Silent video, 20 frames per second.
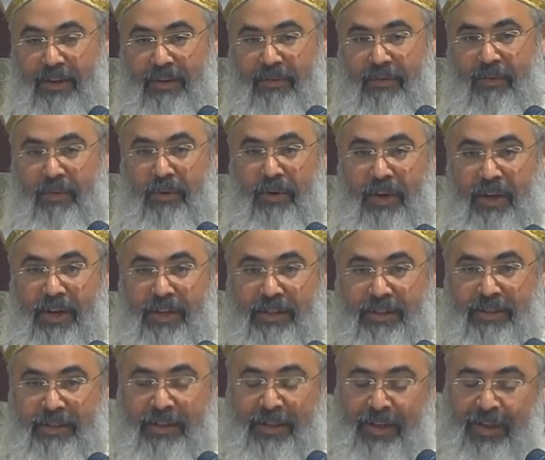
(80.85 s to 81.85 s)
for us
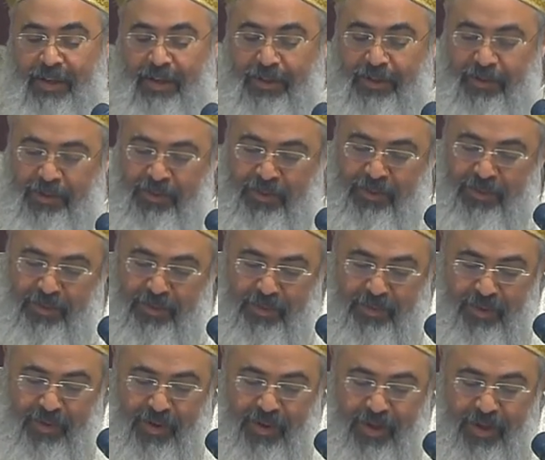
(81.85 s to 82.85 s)
to
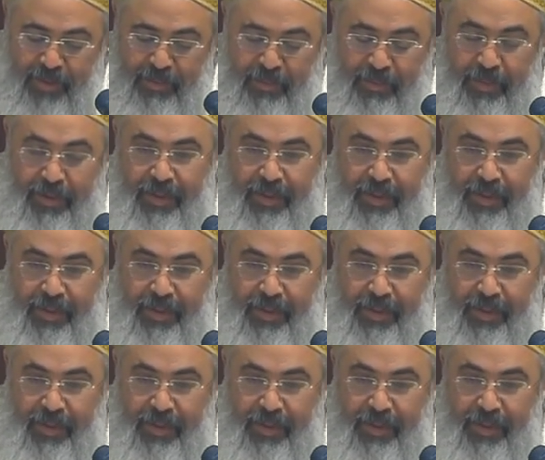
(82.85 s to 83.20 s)
um,